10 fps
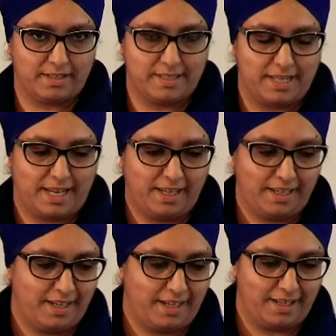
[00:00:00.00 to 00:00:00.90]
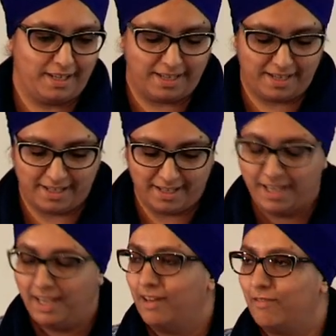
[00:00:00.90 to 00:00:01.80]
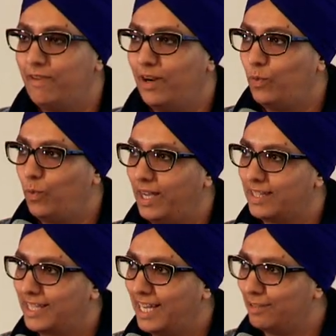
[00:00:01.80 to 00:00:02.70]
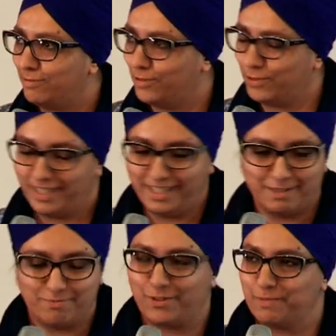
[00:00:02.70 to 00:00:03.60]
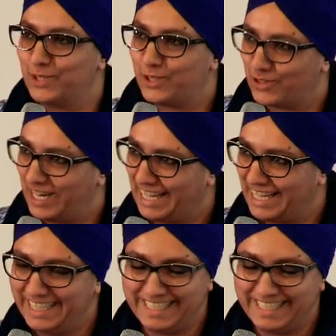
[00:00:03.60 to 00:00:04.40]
today in very wet California. I'm from Australia.